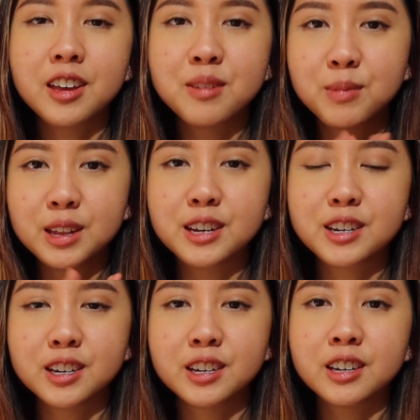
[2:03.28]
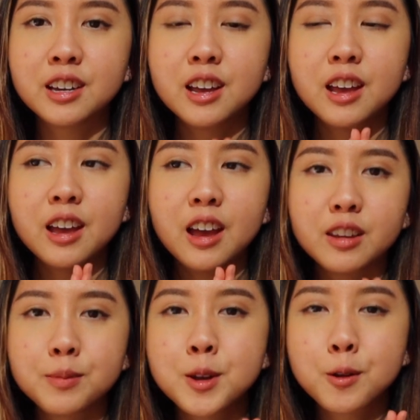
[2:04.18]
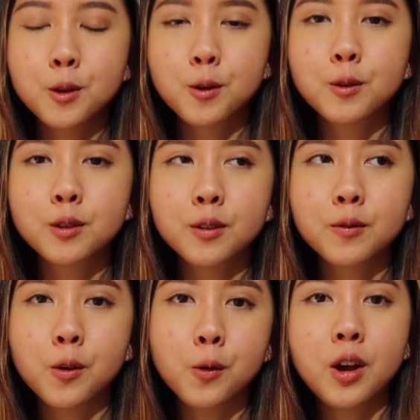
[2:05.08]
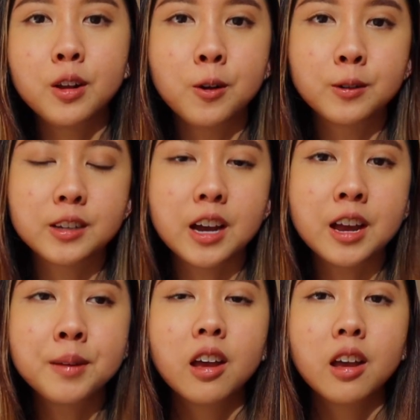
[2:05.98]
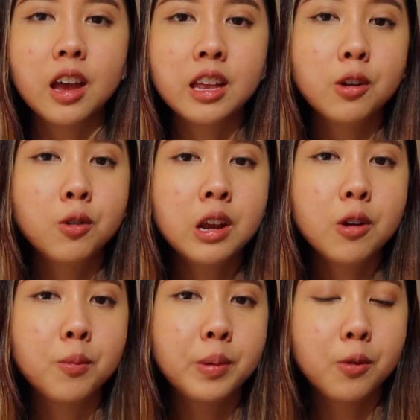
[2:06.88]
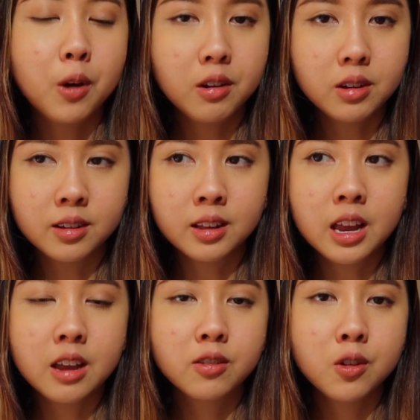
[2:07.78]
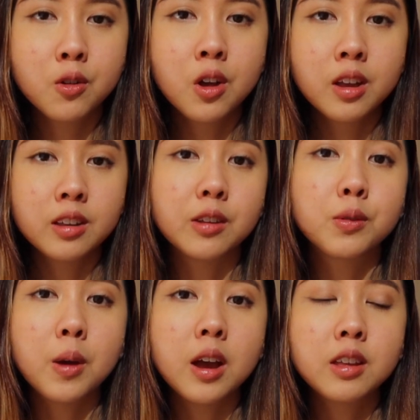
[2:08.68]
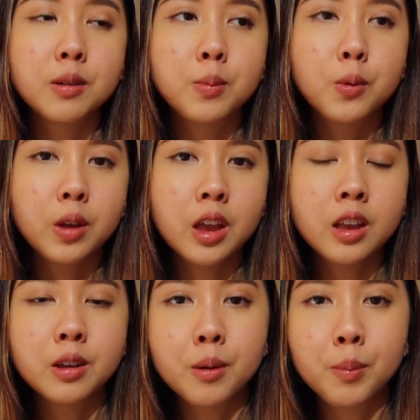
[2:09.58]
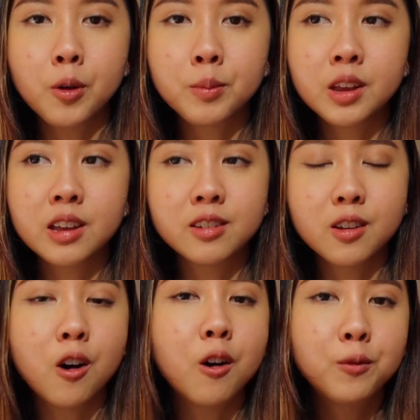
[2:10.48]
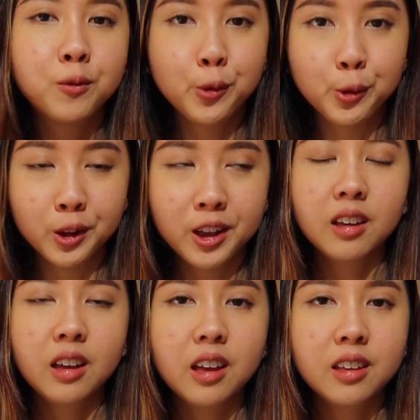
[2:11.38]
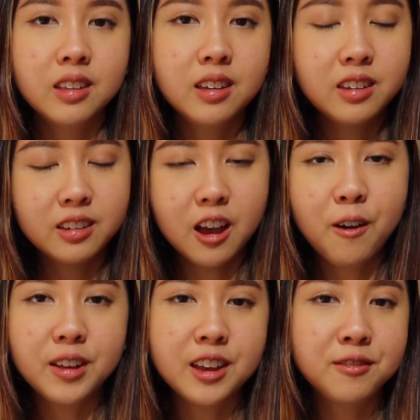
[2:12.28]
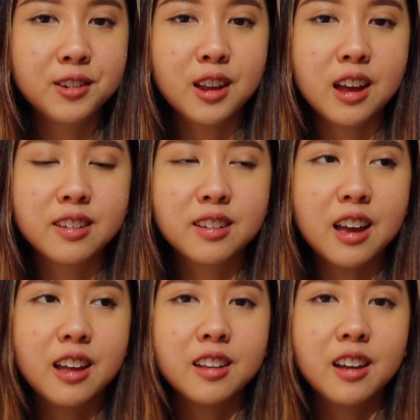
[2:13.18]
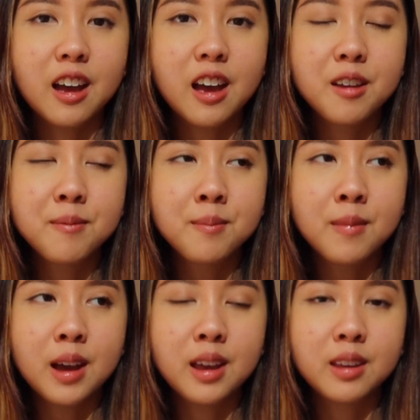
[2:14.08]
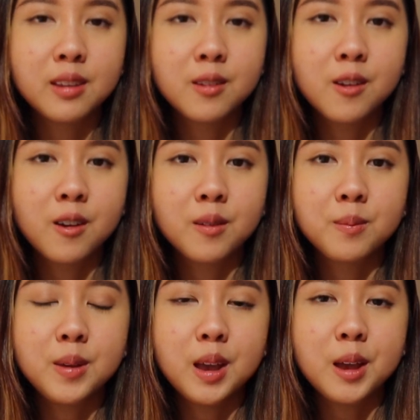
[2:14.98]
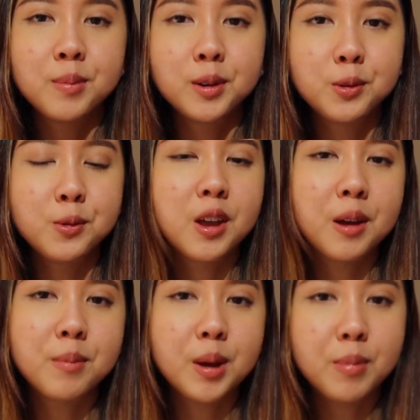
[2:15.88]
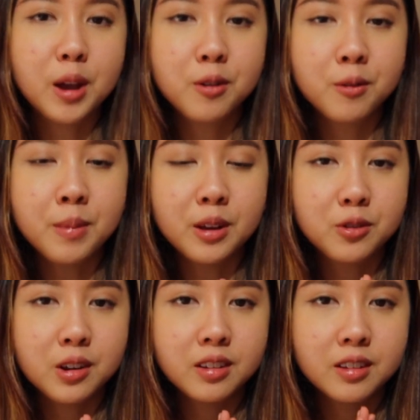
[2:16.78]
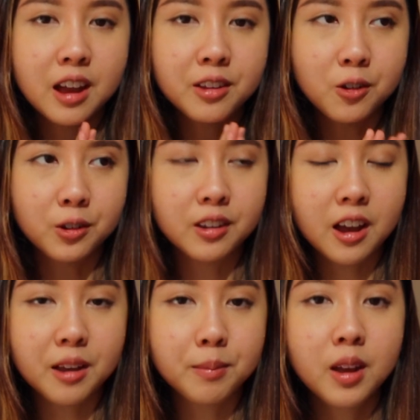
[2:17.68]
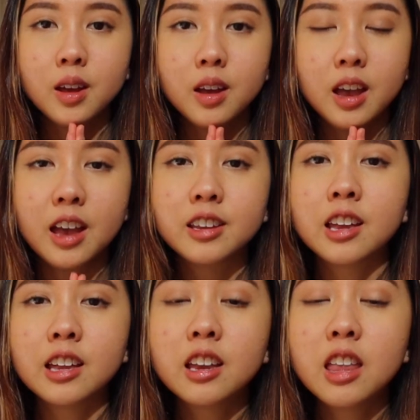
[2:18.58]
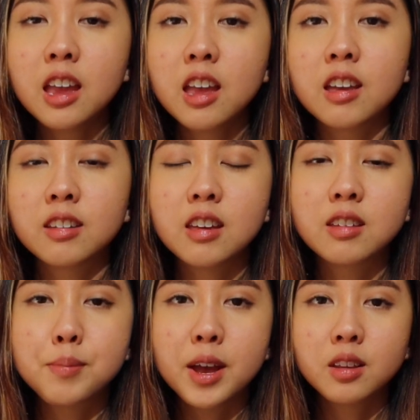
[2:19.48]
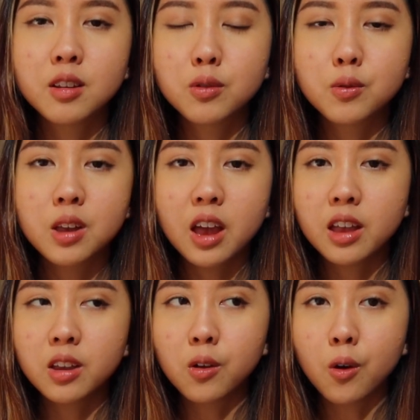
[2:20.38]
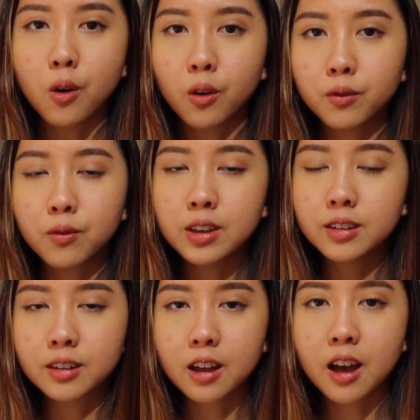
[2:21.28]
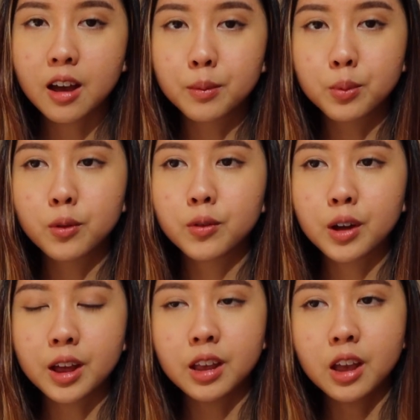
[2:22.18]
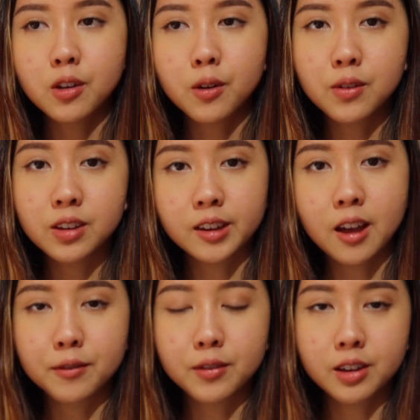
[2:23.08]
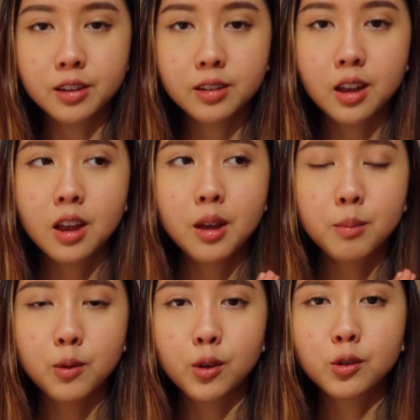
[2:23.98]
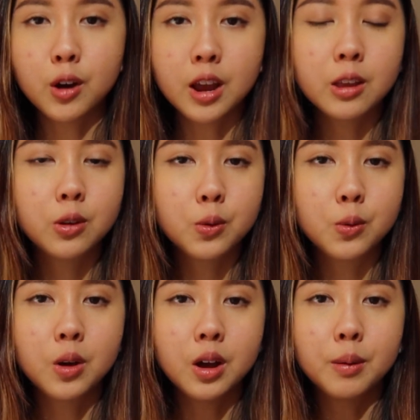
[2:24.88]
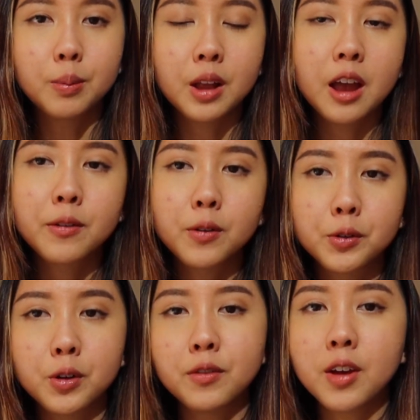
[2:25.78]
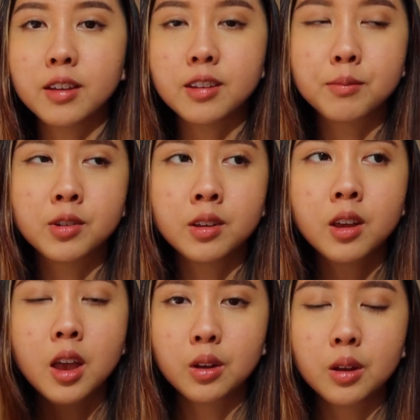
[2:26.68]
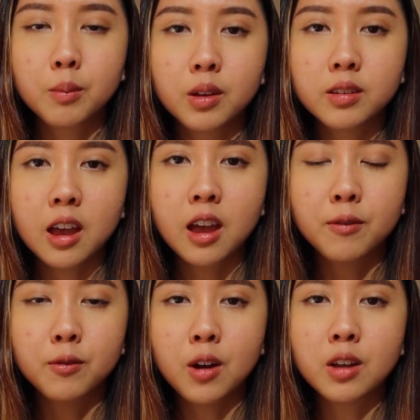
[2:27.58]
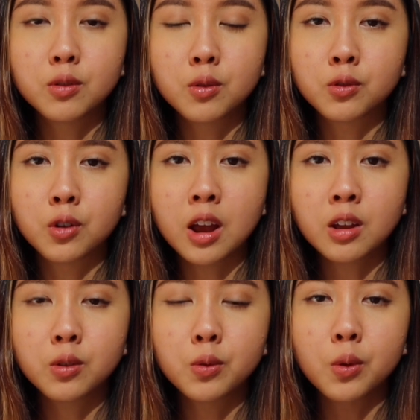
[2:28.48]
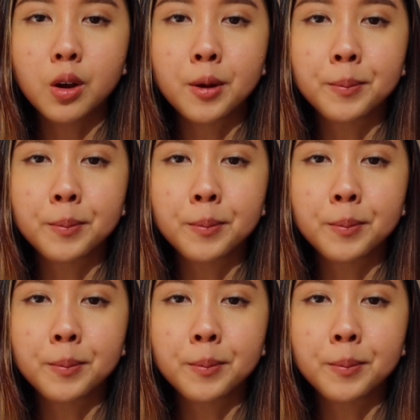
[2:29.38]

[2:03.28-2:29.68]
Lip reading: in Malaysia has been closed for quite a long time, and it only opened quite recently, so that's why the booking, the appointment is all full. And this is how I then realized that I might not be able to get my biometrics done on time. And another thing is, it's better to get your visa approval and get your visa first before trying to apply for travel exemption, because I have friends who's trying to